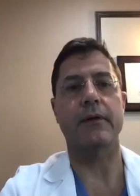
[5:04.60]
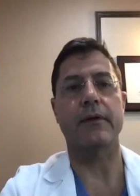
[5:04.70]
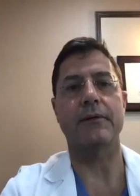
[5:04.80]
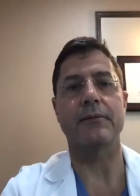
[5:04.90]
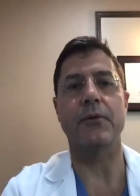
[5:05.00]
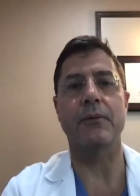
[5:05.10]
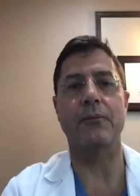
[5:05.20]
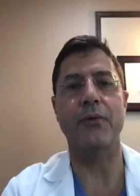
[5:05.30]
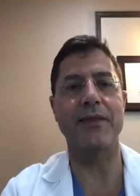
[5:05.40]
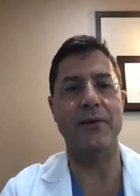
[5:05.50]
The
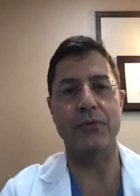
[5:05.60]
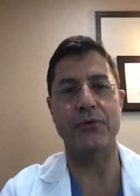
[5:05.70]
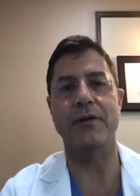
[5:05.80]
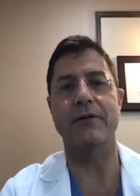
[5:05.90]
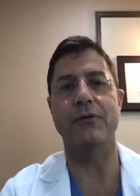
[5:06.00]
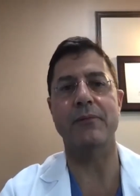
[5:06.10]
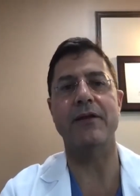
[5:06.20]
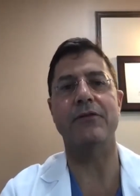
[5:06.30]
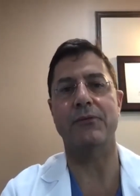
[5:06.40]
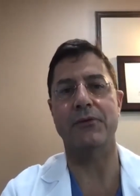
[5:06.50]
way that we're delivering
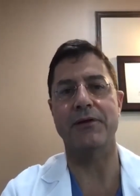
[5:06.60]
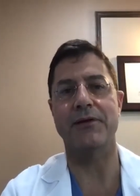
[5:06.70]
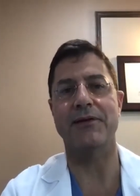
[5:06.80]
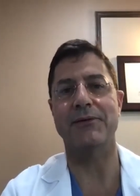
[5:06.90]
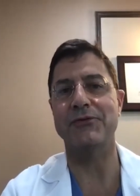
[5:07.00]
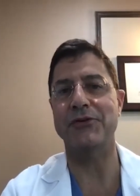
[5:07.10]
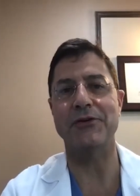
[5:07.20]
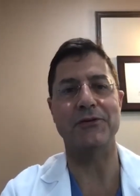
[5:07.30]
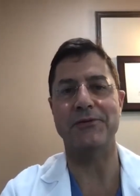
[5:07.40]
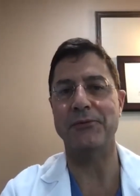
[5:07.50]
medicine right now is
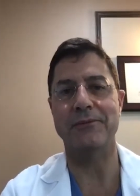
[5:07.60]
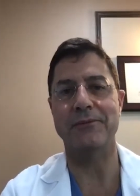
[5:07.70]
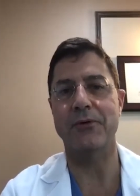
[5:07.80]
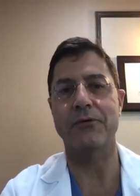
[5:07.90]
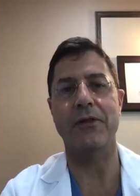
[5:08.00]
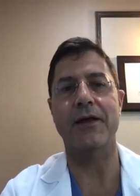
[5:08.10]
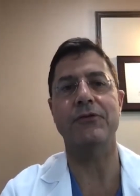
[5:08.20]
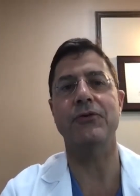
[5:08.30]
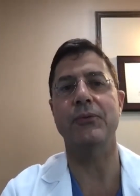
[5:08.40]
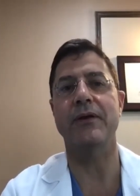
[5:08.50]
changing. Over the last
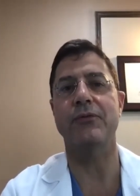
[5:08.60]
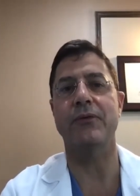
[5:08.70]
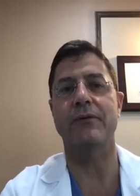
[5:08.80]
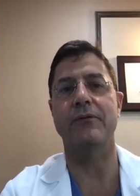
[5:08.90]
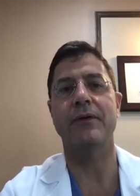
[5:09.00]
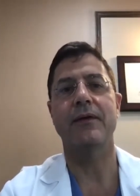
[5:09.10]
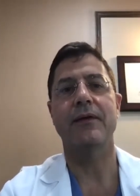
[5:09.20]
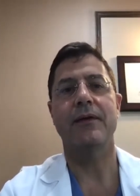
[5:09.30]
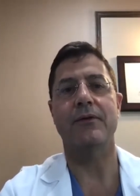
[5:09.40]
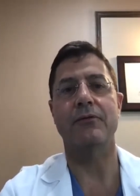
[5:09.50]
2 weeks, we've
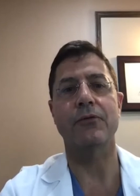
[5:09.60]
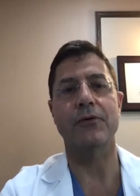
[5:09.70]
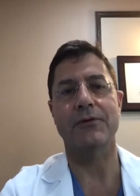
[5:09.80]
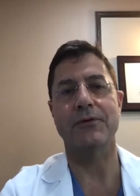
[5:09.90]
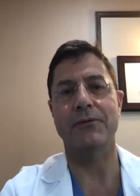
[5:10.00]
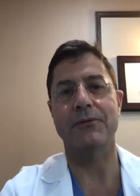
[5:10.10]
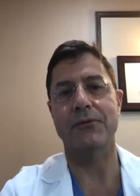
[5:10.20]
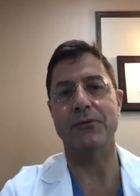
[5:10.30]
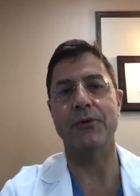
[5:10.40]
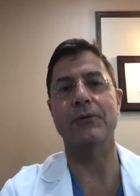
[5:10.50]
had a vertical
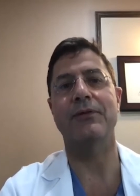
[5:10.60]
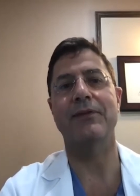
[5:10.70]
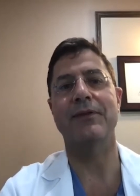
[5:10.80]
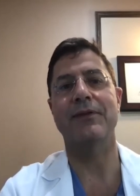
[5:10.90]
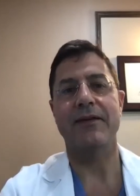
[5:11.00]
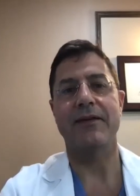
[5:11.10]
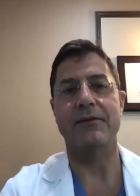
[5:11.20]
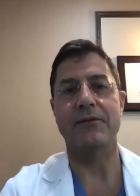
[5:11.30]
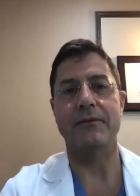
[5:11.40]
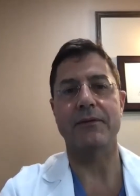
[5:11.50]
growth
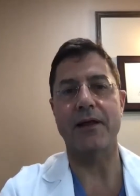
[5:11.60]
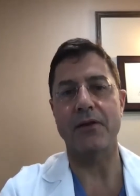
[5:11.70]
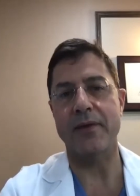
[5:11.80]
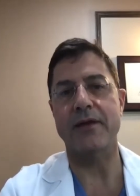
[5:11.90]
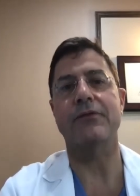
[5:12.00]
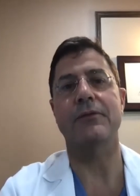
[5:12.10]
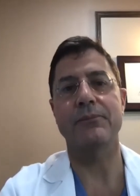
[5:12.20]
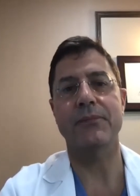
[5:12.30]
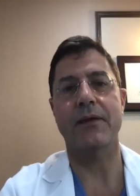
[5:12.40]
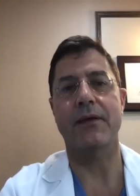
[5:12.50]
in telemedicine.
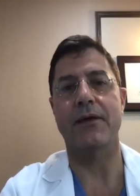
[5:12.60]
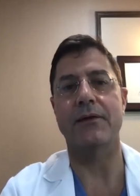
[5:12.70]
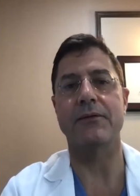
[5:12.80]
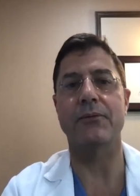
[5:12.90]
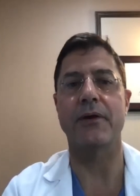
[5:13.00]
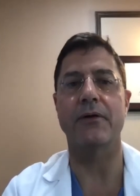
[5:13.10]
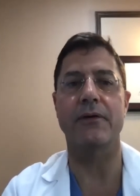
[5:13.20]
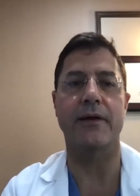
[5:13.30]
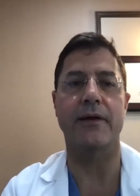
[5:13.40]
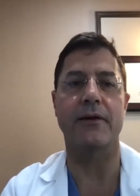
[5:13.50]
And mm-hmm. we are
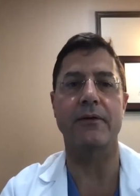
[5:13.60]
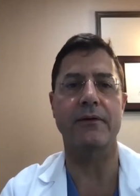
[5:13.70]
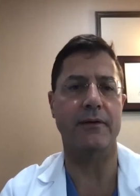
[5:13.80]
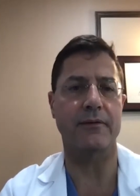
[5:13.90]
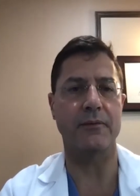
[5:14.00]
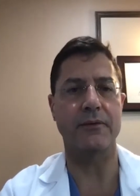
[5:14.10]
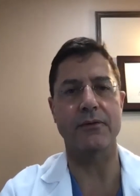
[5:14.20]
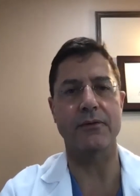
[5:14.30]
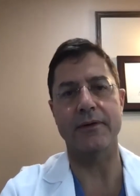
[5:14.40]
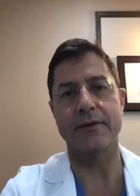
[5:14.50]
now conducting
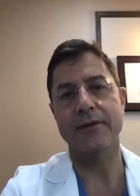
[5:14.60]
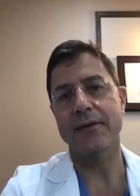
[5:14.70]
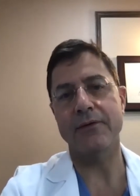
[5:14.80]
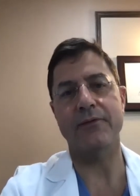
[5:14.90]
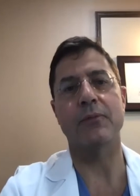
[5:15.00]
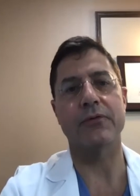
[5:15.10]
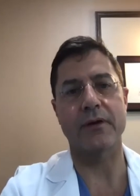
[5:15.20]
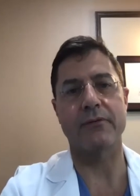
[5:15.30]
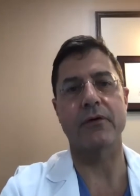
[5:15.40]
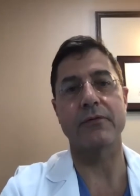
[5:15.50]
nearly 50%
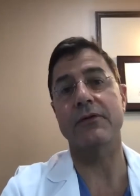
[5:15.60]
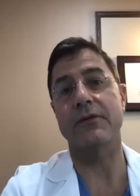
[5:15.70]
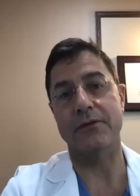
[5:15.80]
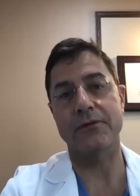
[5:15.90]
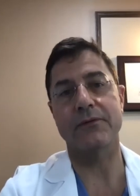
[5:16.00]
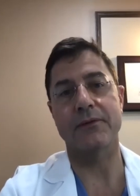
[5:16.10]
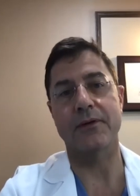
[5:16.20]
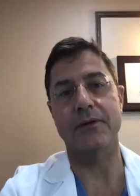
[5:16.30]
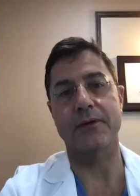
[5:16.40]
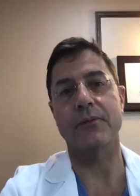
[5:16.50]
of our visits
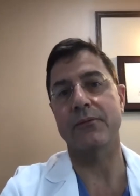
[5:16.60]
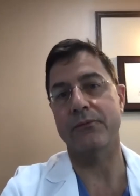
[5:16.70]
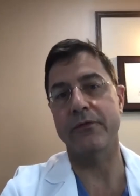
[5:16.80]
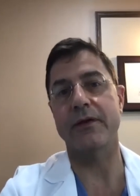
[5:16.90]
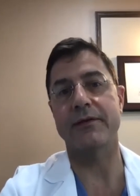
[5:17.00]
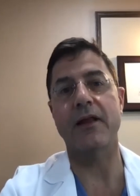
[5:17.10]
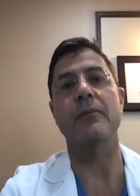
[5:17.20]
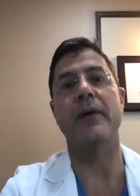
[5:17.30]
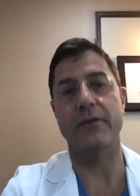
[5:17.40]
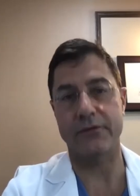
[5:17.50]
via
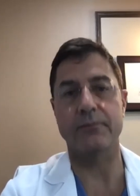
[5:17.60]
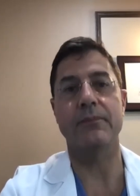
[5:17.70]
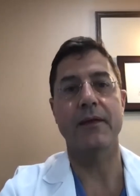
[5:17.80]
telemedicine.